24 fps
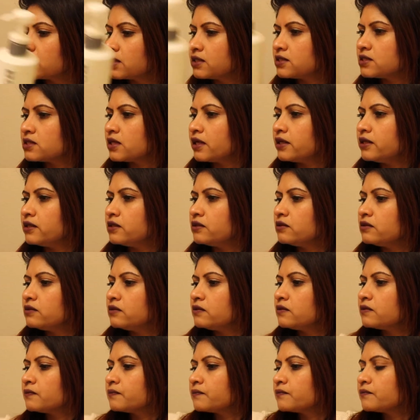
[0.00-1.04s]
inside
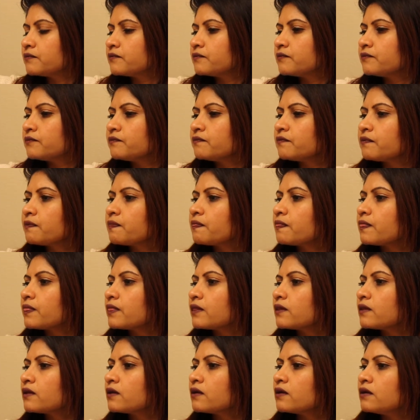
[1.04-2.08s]
here
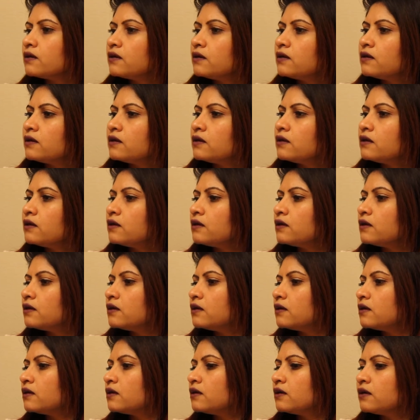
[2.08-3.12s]

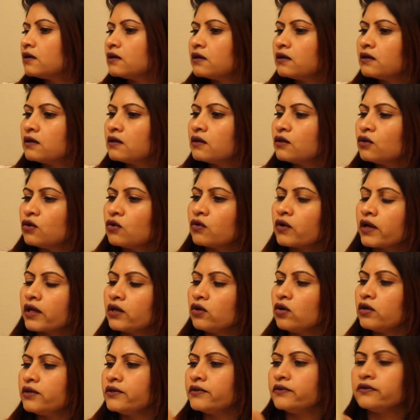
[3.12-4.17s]
uh, no okay,
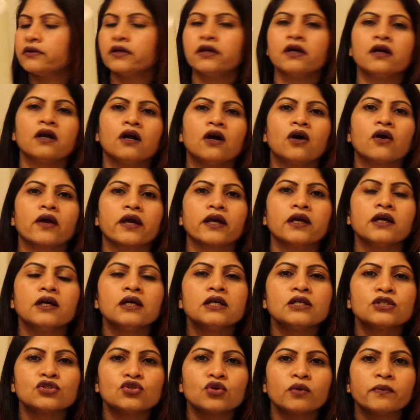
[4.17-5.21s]
not, okay
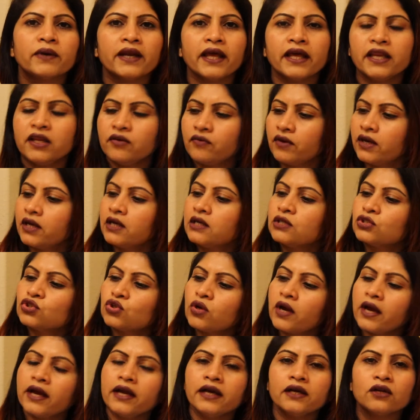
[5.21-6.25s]
so but anyway so
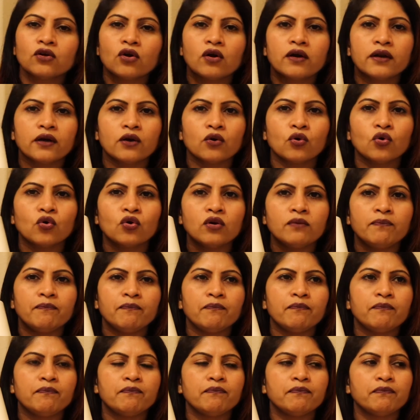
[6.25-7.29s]
I had got a
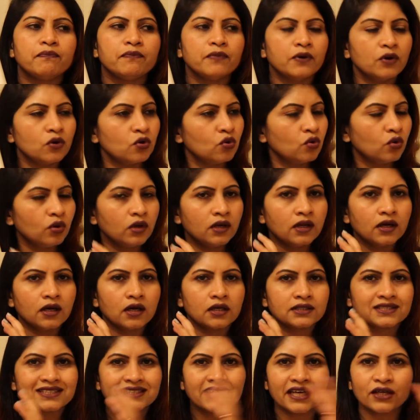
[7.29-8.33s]
whole whole
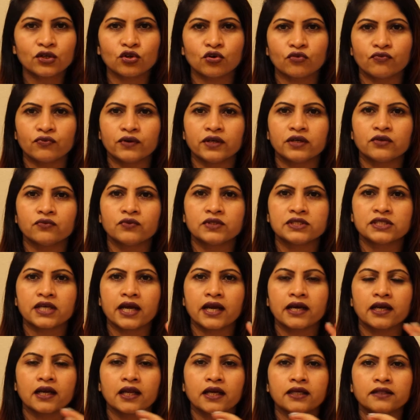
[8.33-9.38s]
uh, set of it which
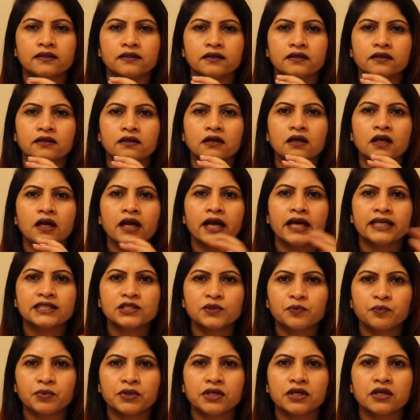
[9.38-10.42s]
had like the
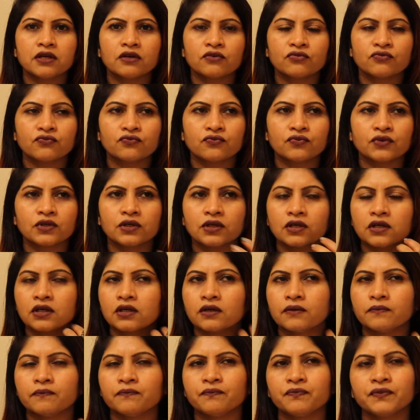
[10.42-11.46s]
SPF
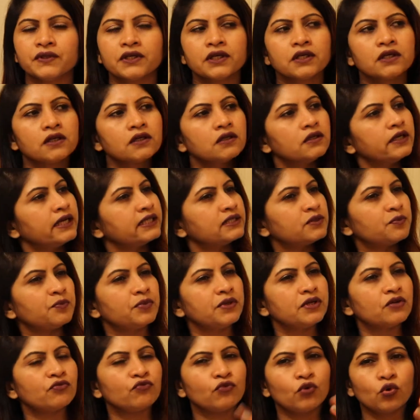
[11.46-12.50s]
um,
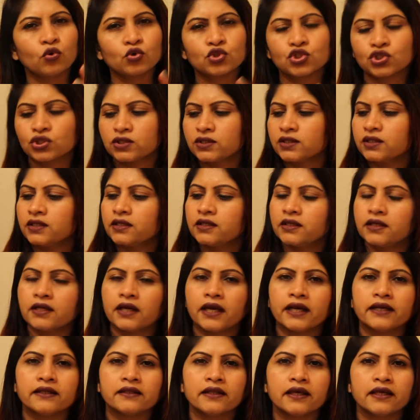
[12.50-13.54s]
SPF lotion
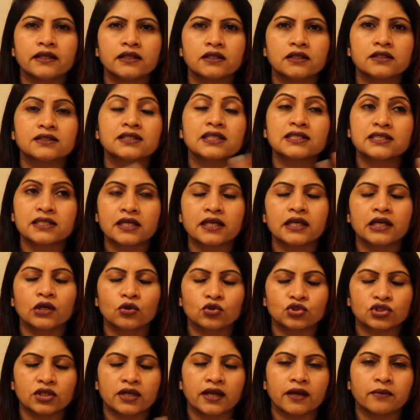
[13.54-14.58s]
and then the sunscreen
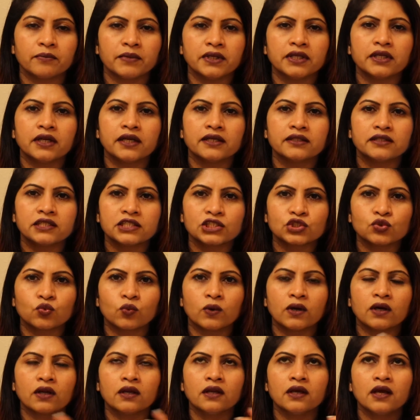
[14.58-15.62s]
lotion I mean and this
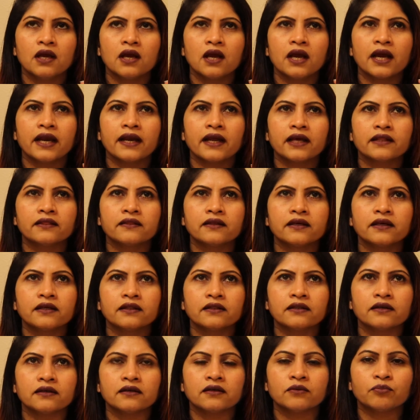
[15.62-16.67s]
one and I
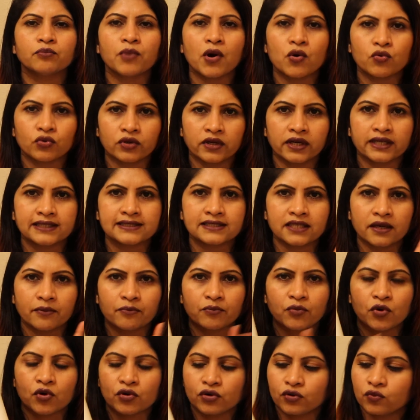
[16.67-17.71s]
think the powder
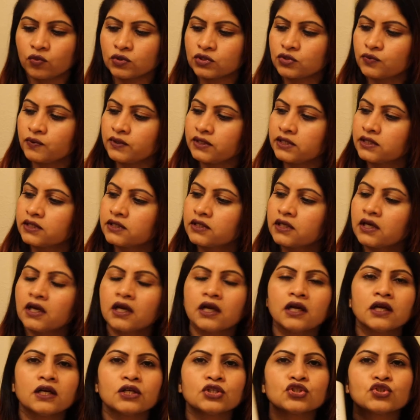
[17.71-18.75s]
enzyme powder was with it
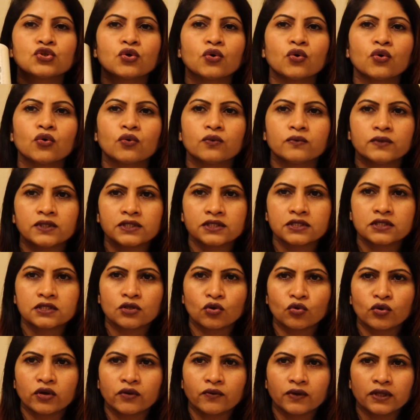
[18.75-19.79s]
so this is
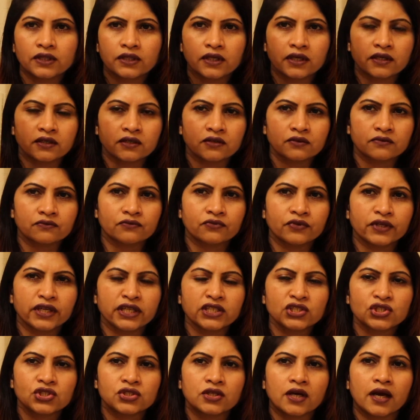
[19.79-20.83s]
the only one that
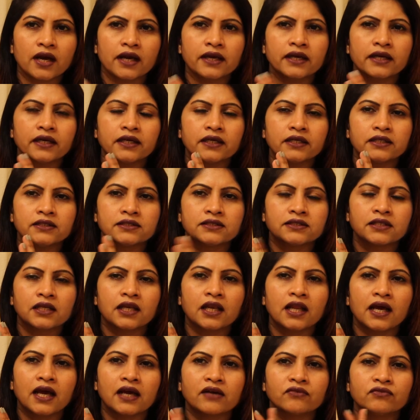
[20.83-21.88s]
finished I
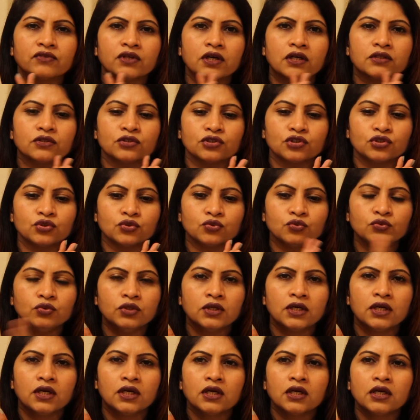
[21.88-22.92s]
still have the other two
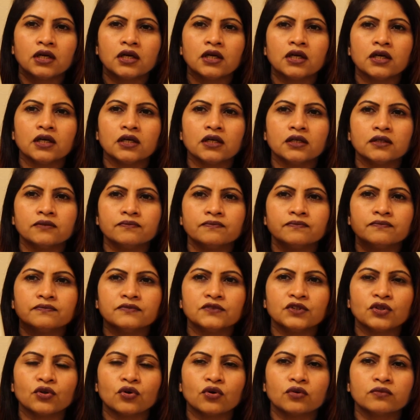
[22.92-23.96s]
um,
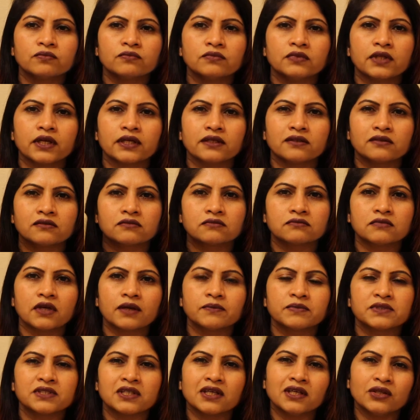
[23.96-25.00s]
you know that
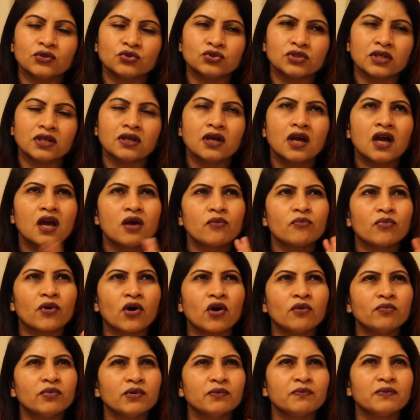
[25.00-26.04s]
I'm still using
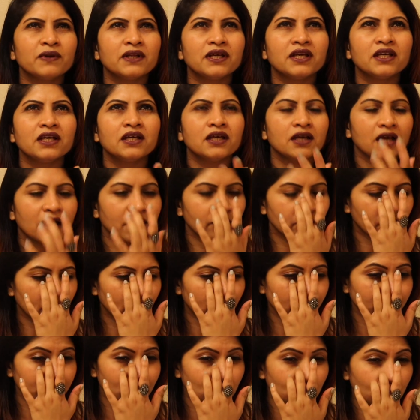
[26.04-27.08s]
probably I
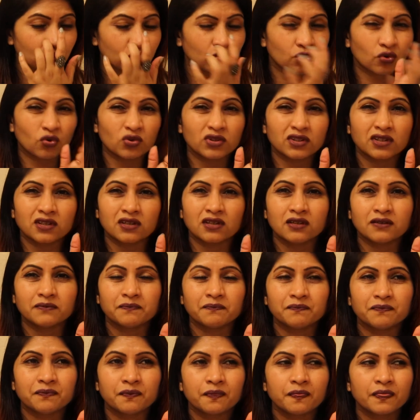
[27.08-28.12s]
probably should throw
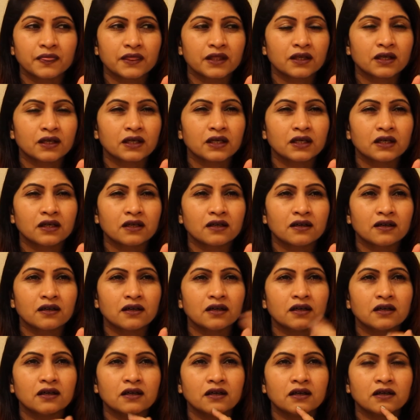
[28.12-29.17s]
the
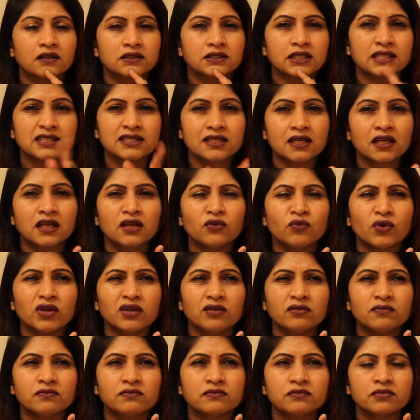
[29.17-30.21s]
uh, sunscreen
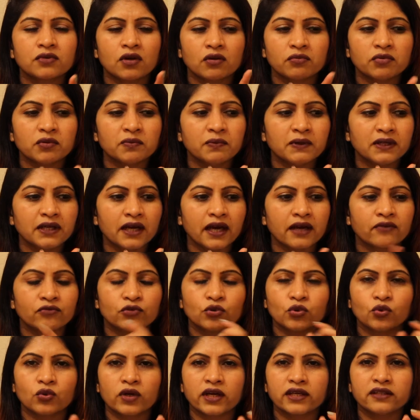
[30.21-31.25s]
one probably I have
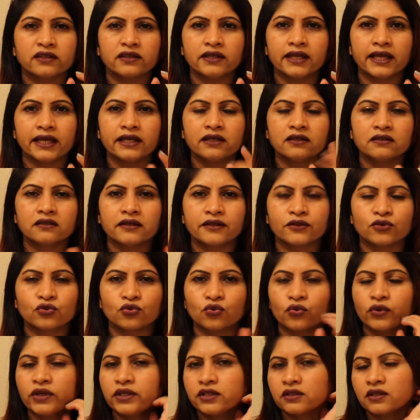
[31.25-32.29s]
to look at the date and
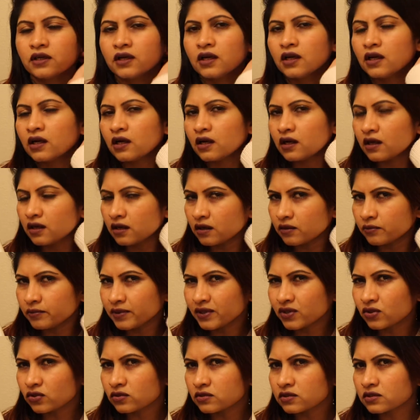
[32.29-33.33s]
throw it uh,
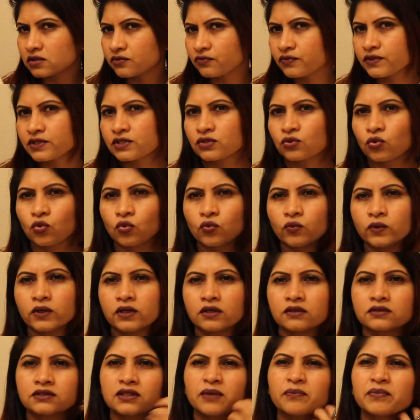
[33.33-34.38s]
because if it's
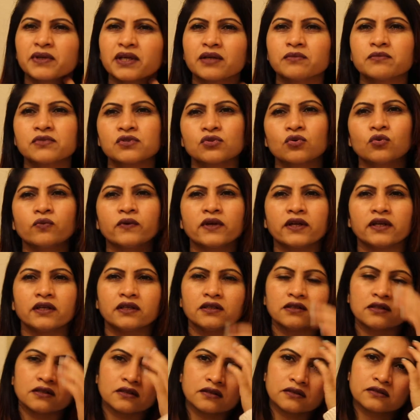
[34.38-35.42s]
over sometimes over a
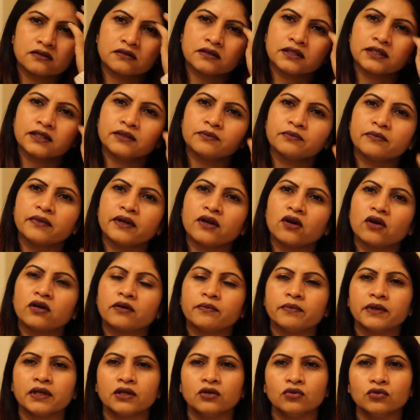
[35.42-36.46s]
year it may
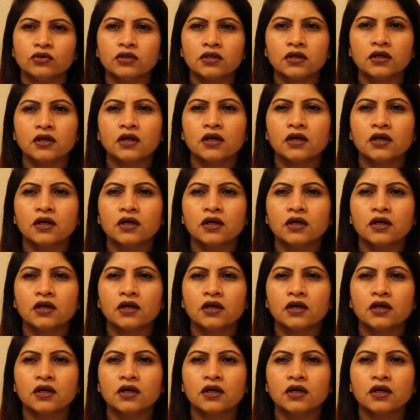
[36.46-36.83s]
not be good